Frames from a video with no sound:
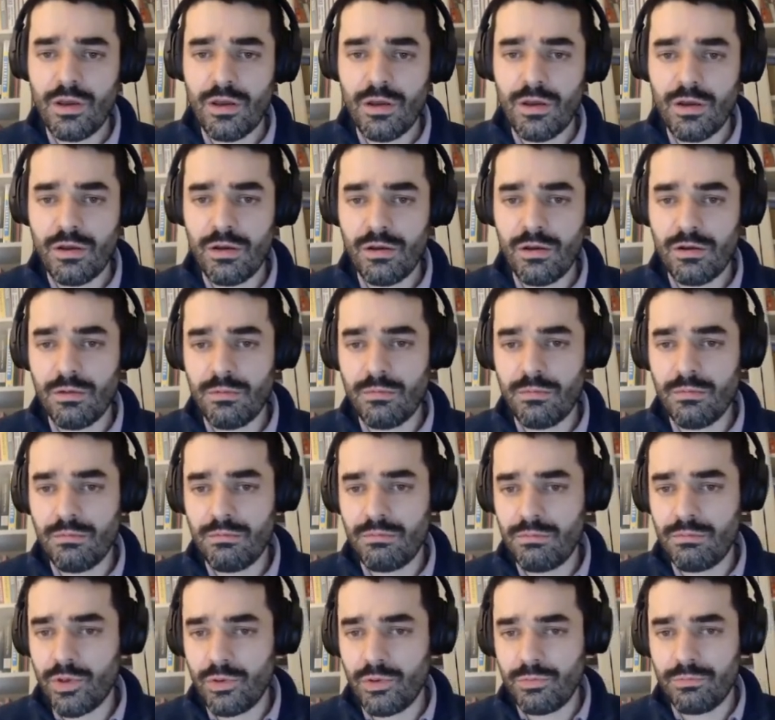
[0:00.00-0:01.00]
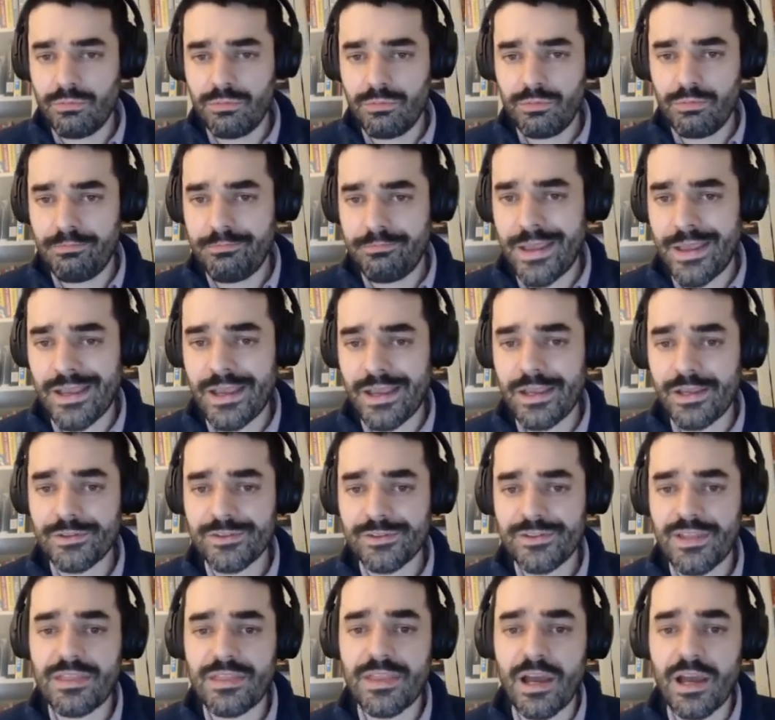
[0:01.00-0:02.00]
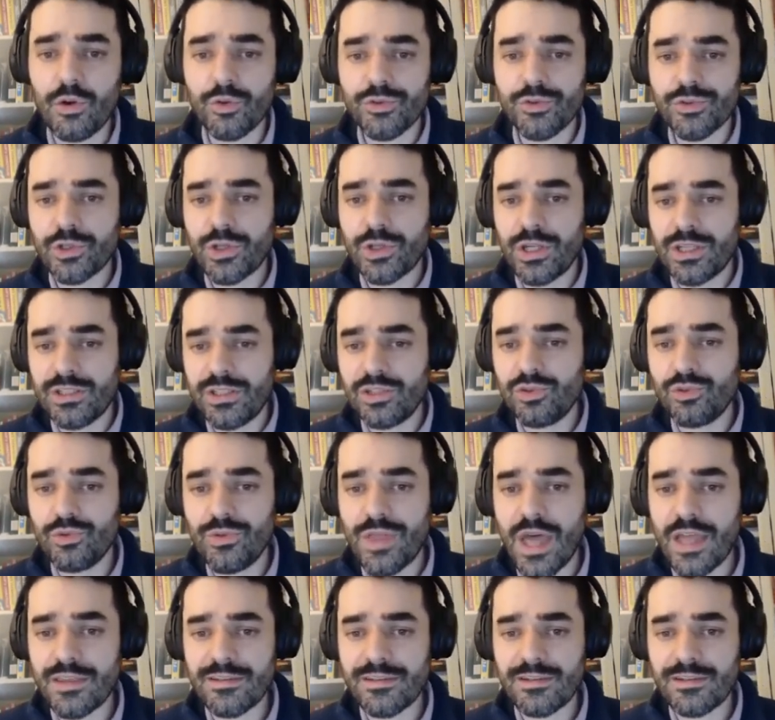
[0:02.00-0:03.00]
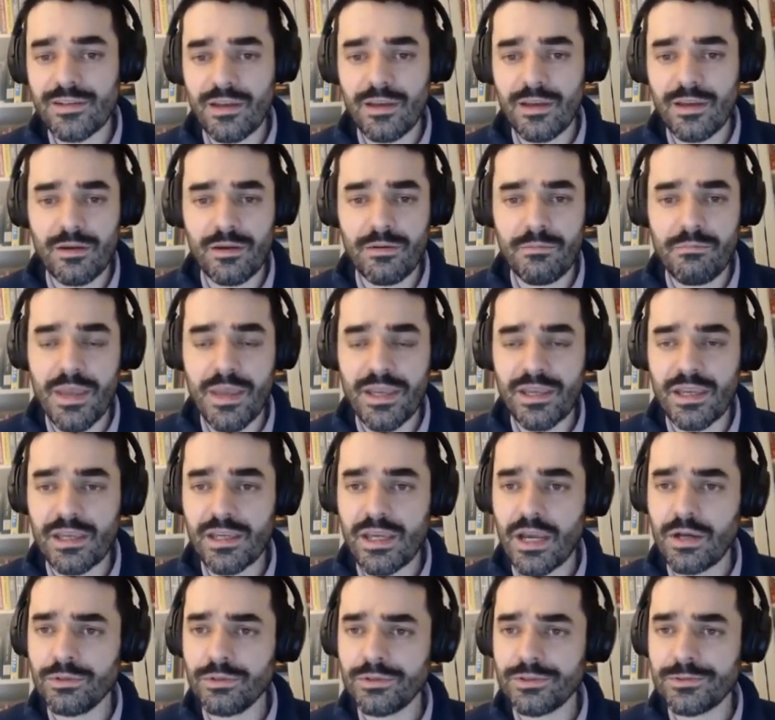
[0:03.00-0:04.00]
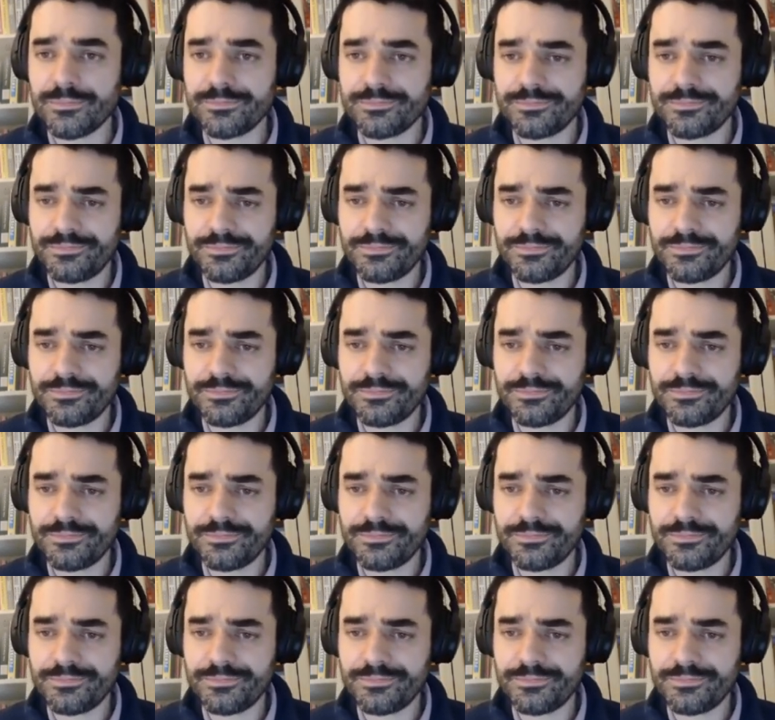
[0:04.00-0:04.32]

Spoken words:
bank accounts that are also connected to that bank account.